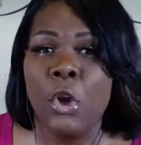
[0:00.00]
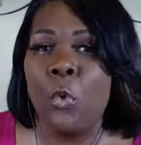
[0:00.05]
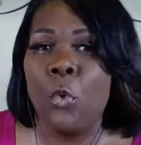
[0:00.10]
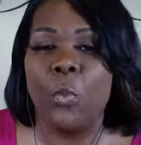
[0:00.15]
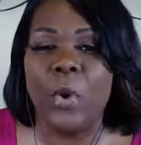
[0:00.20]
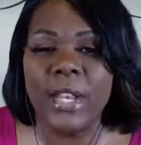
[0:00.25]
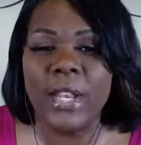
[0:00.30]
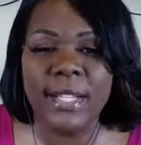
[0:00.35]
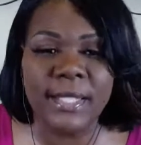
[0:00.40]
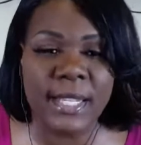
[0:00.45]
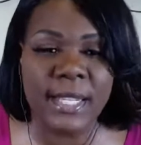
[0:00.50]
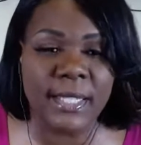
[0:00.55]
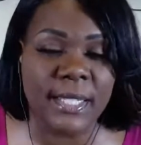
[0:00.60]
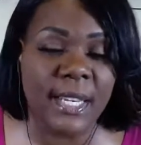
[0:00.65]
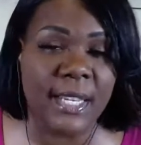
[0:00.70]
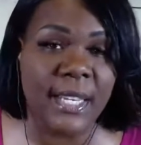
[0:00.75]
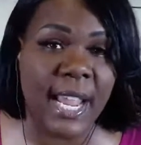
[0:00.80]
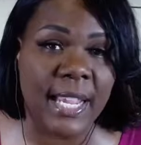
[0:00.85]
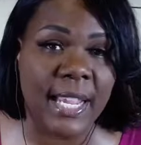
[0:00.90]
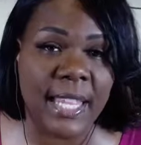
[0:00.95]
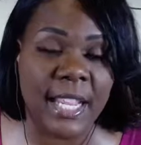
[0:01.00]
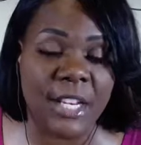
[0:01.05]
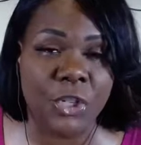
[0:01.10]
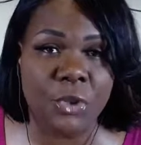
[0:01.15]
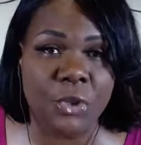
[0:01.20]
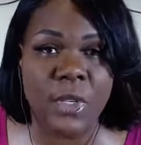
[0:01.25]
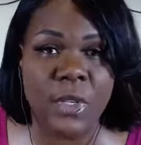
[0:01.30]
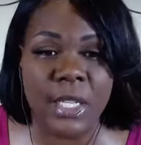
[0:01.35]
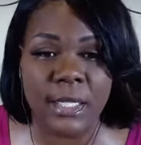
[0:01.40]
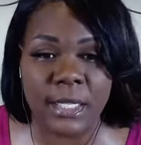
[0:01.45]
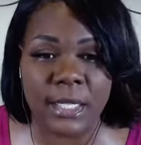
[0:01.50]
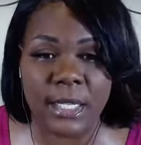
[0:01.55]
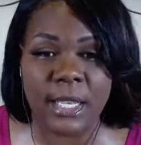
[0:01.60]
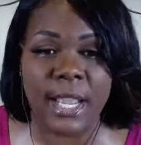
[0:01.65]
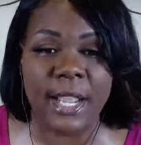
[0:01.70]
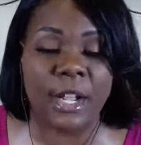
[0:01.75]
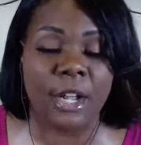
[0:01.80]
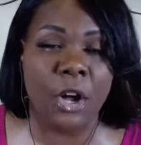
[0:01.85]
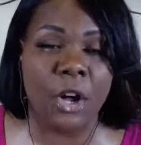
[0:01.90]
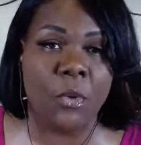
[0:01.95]
What is it today that you need to
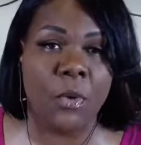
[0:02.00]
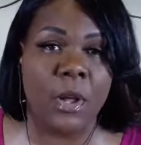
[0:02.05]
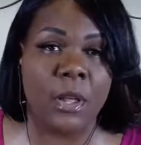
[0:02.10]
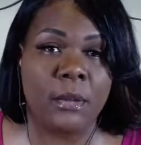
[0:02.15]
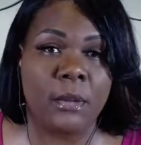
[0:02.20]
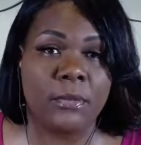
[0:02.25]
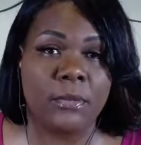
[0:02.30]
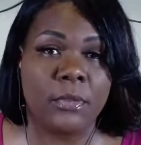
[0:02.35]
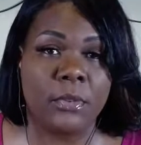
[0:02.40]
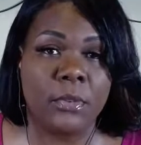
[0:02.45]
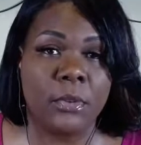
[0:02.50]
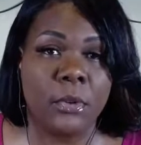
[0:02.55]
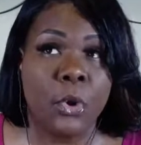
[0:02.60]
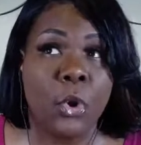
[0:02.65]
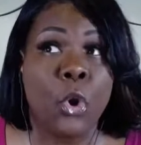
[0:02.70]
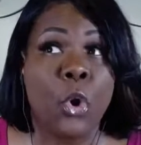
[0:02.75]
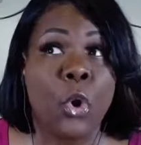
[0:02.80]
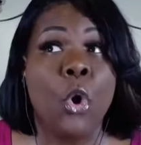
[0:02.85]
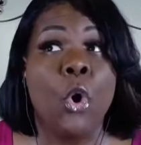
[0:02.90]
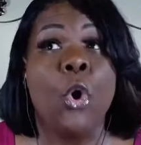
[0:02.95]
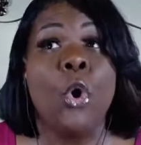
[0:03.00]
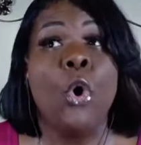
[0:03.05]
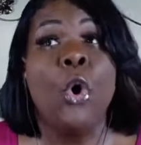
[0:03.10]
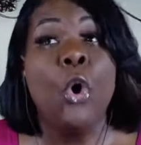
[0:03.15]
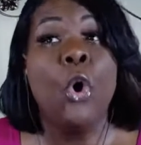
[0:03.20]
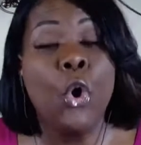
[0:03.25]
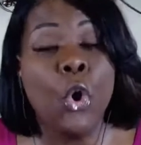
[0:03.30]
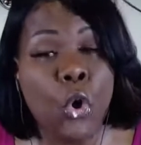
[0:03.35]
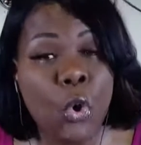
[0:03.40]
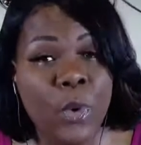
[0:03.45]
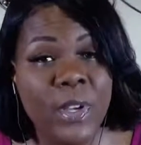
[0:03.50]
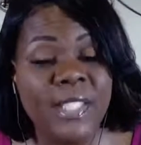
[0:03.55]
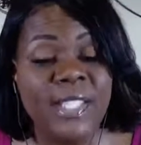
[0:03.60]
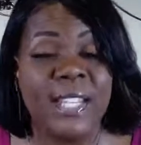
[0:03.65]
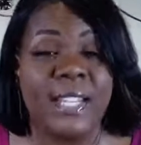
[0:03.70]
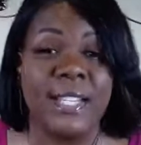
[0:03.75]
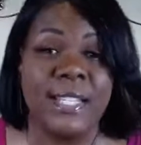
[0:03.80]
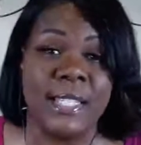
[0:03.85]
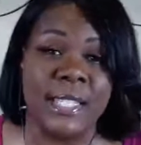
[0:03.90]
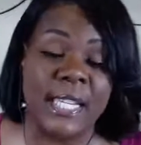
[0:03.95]
let go of? Who is
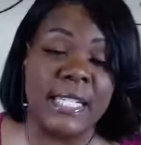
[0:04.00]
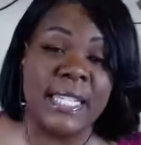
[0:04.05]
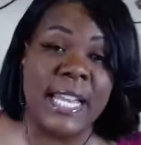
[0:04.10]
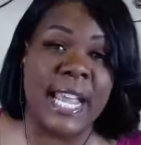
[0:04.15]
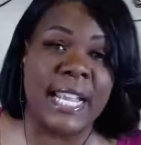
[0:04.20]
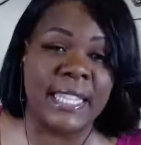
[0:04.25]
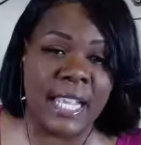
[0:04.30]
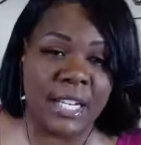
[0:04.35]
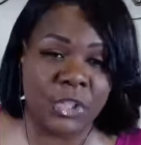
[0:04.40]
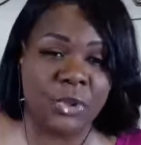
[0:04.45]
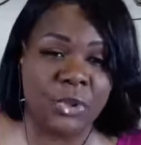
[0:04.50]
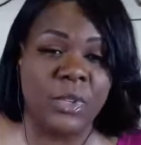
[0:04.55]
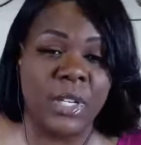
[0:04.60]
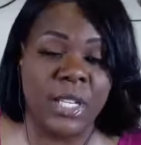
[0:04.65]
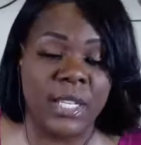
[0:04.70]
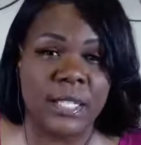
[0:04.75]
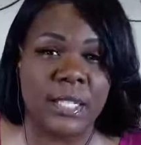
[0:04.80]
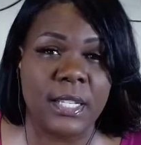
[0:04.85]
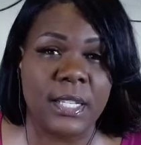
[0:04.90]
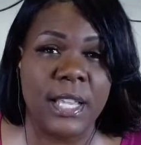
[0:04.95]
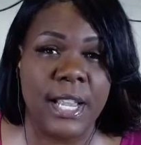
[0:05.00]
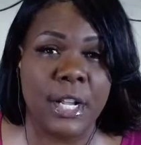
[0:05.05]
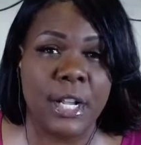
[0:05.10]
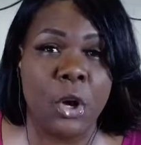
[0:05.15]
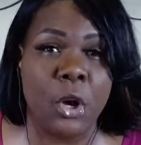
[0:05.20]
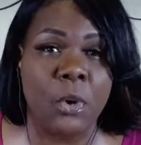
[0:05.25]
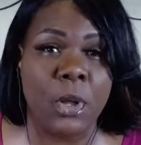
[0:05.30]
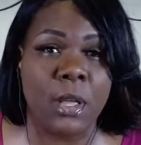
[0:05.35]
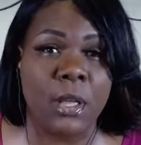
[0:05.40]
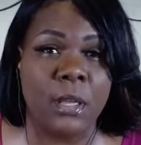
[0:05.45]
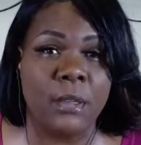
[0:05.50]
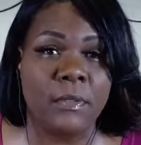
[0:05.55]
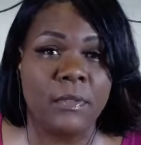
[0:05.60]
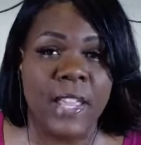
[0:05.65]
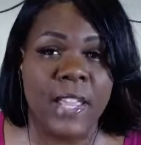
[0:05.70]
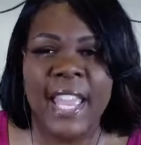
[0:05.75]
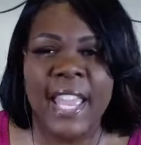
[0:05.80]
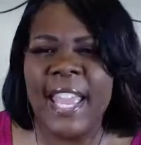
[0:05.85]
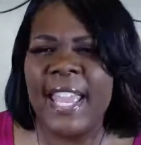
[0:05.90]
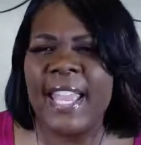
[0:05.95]
it today that you need to let go of?
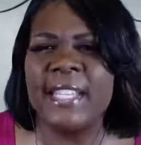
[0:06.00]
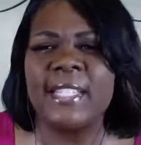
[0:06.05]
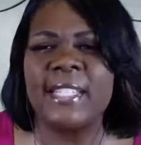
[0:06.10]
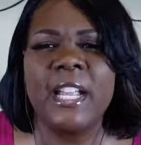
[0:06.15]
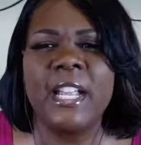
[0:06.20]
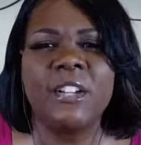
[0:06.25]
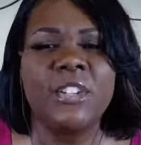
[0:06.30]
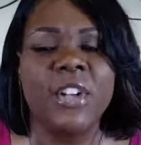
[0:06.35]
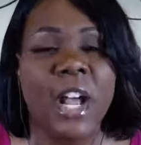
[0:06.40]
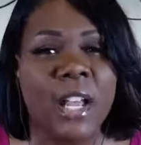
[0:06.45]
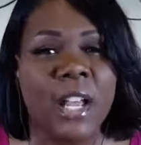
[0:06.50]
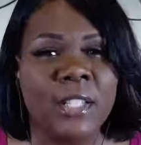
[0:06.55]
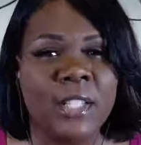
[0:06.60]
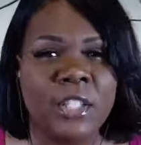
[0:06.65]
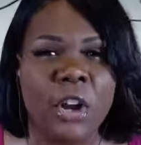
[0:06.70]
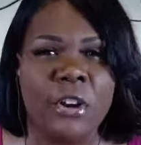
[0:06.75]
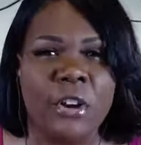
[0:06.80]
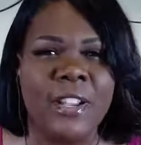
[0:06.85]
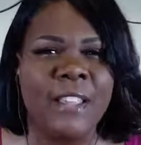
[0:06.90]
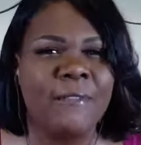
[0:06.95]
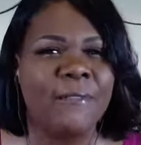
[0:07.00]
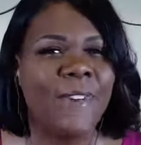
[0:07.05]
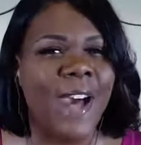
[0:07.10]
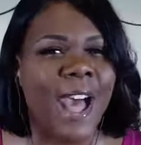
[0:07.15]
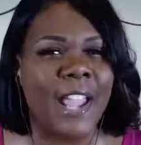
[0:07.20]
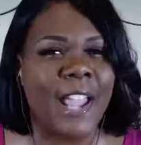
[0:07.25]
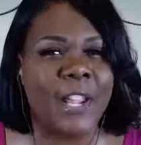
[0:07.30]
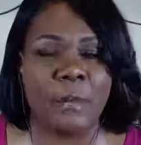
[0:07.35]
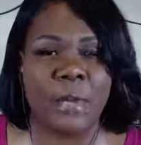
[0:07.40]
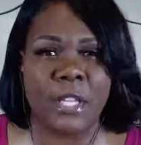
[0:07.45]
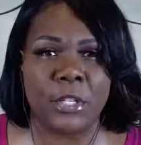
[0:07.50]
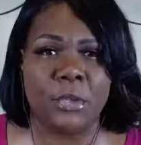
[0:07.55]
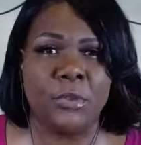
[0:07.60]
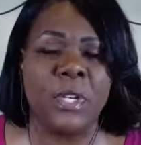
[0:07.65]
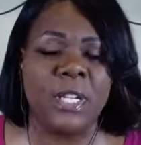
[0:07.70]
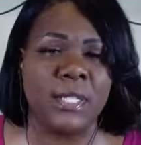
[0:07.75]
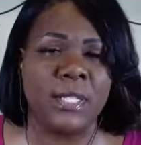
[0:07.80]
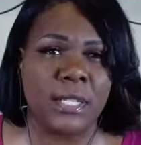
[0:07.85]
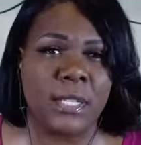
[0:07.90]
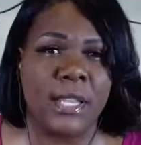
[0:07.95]
Is there a certain environment you
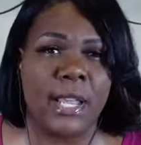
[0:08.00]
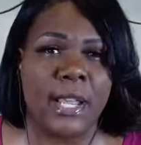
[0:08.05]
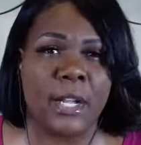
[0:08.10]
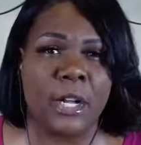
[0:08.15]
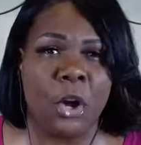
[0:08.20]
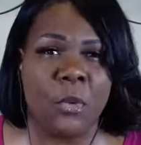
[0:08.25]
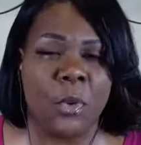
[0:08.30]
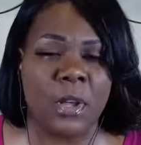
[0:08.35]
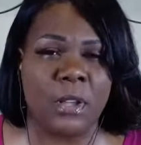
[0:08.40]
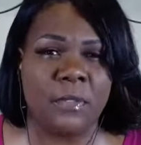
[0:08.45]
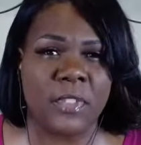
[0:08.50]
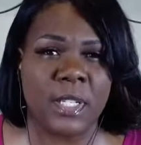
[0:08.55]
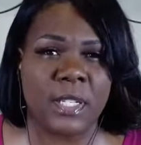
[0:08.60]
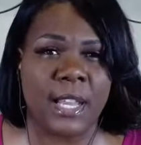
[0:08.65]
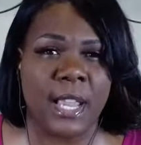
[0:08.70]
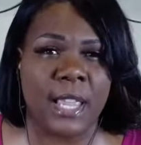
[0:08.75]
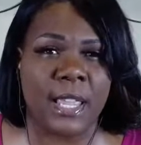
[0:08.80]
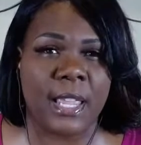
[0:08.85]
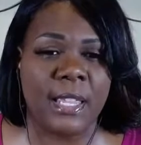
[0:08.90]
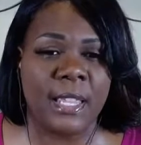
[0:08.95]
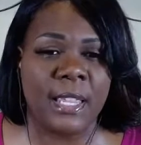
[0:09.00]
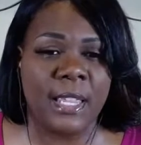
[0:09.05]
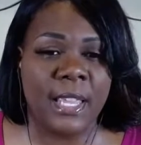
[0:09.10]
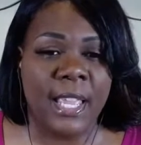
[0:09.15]
need to let go of today?